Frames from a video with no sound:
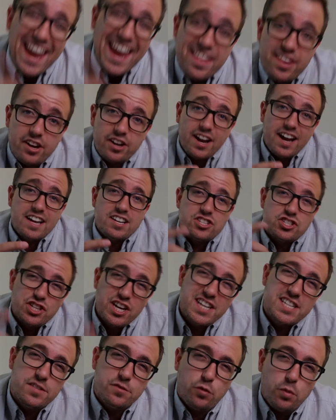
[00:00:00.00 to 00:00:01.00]
Hey there guys,
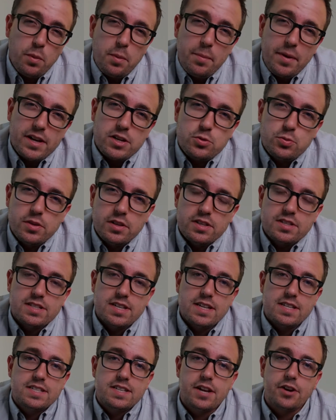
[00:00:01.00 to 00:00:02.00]
Jason from Remax Real
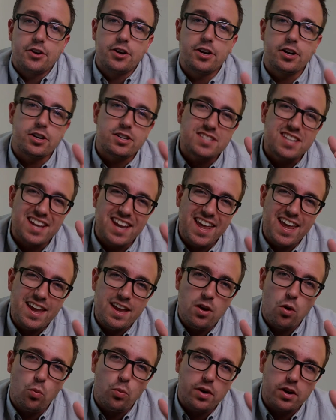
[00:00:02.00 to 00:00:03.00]
Estate Center here.
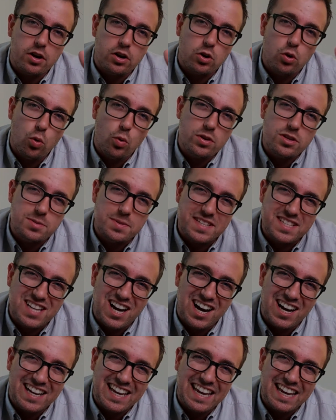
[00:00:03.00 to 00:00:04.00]
Today we are going to be
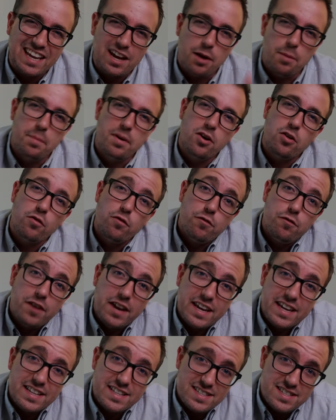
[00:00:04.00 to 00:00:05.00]
talking about
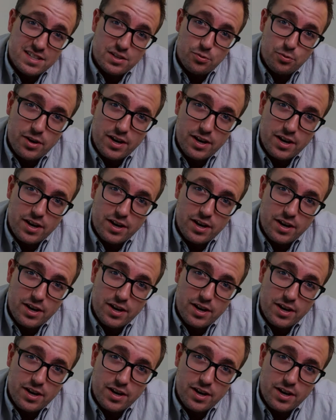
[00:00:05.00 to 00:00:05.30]
vacancy